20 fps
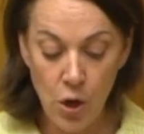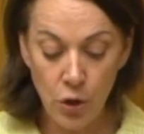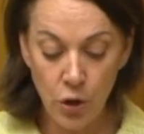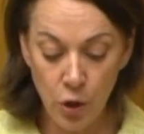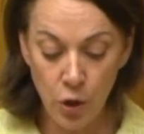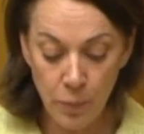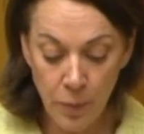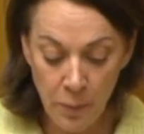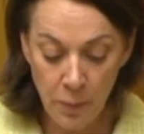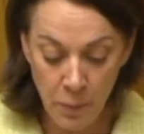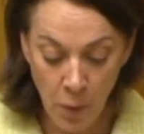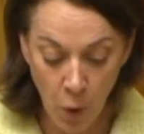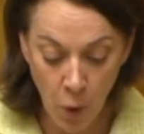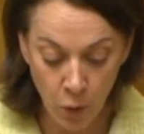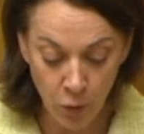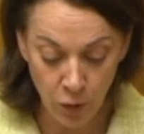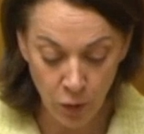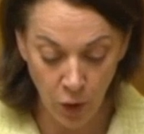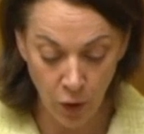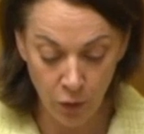Cooper
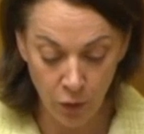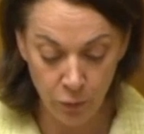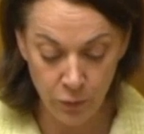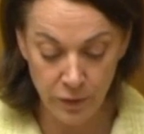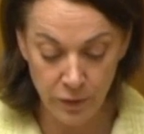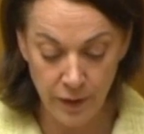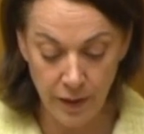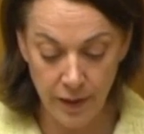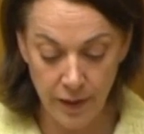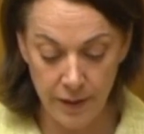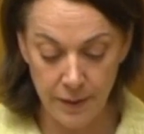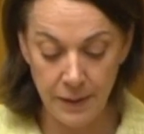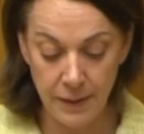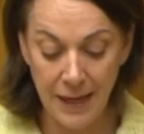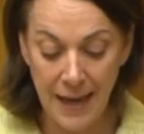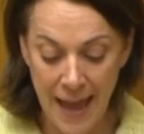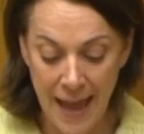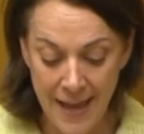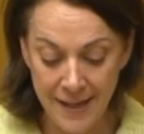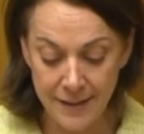Mortlock
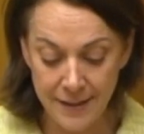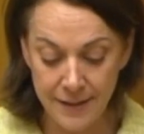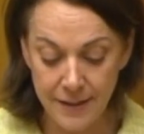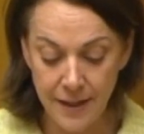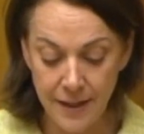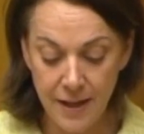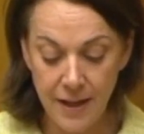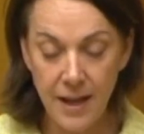landed